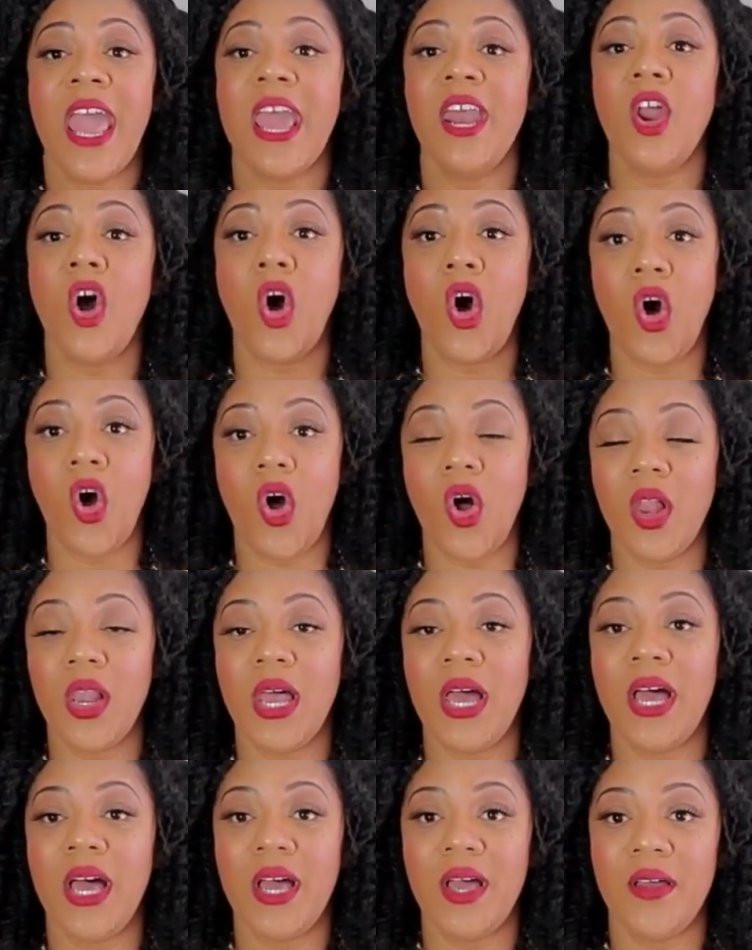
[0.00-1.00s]
and
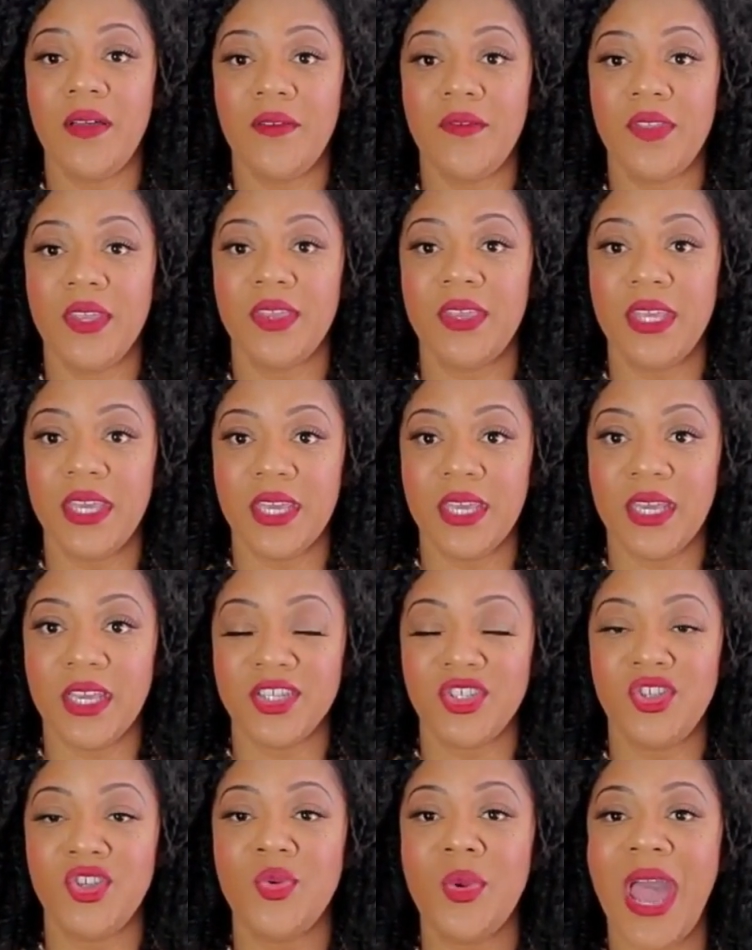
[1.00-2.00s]
all of the
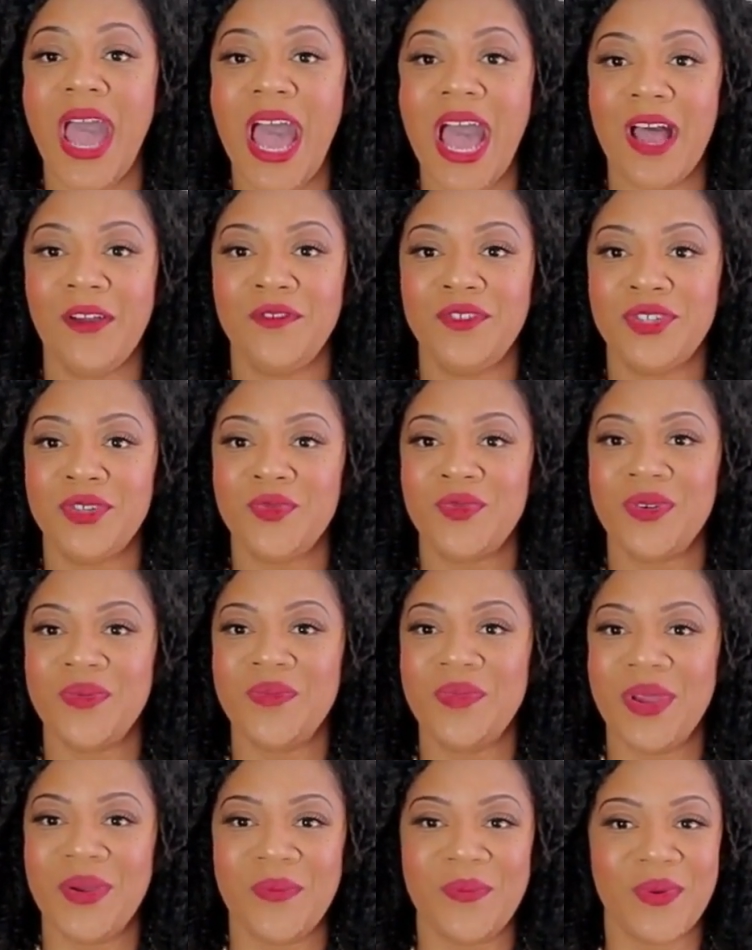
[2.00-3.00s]
things. You have to
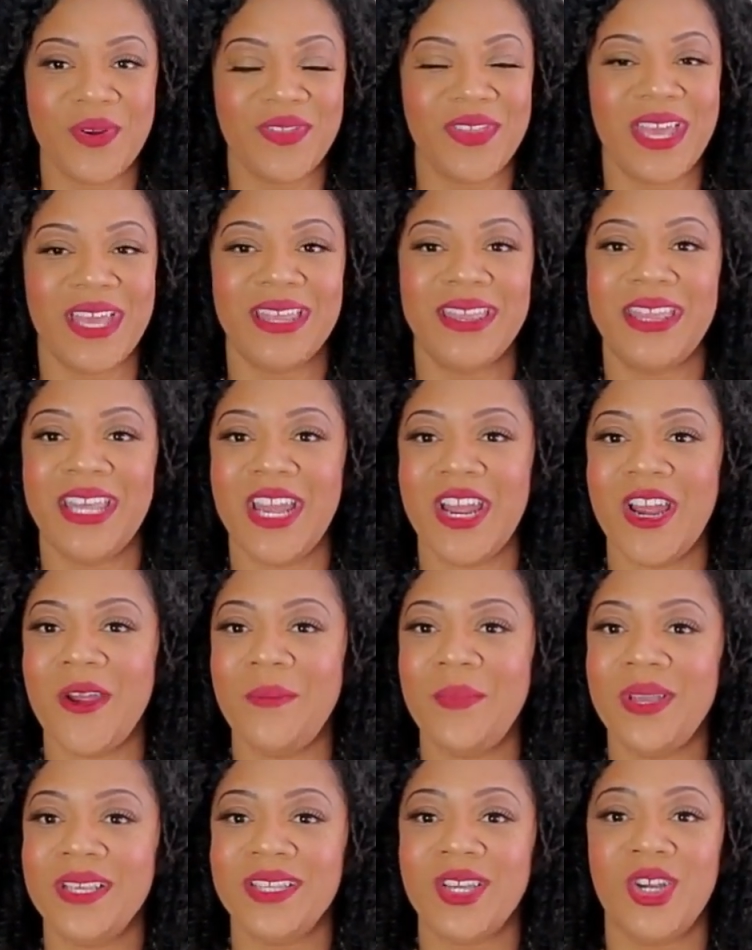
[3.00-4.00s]
remember that
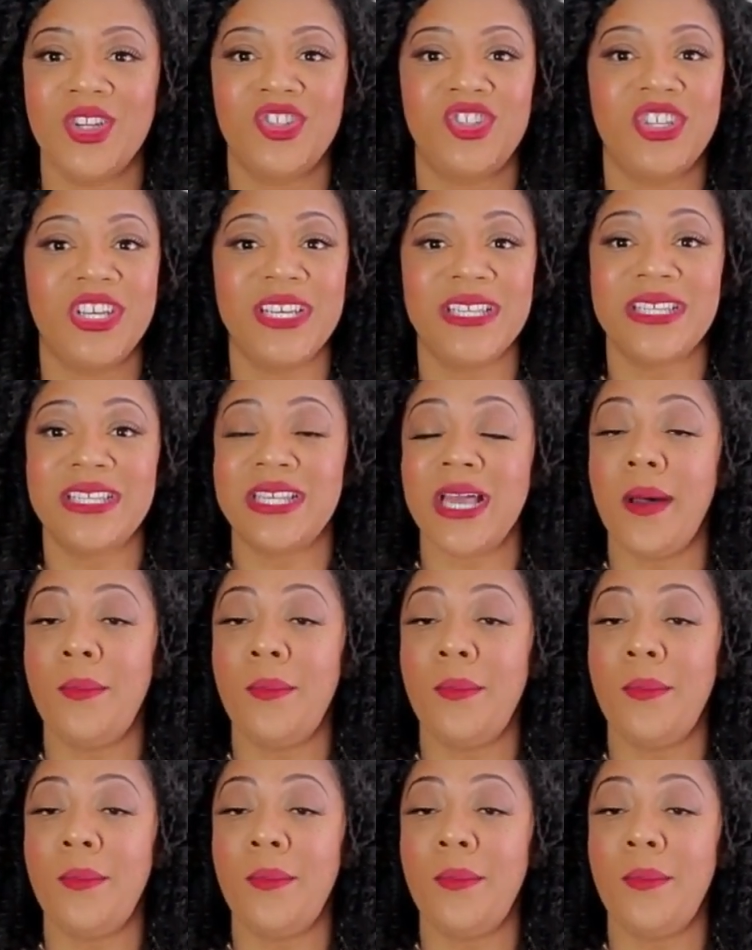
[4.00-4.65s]
therapists are just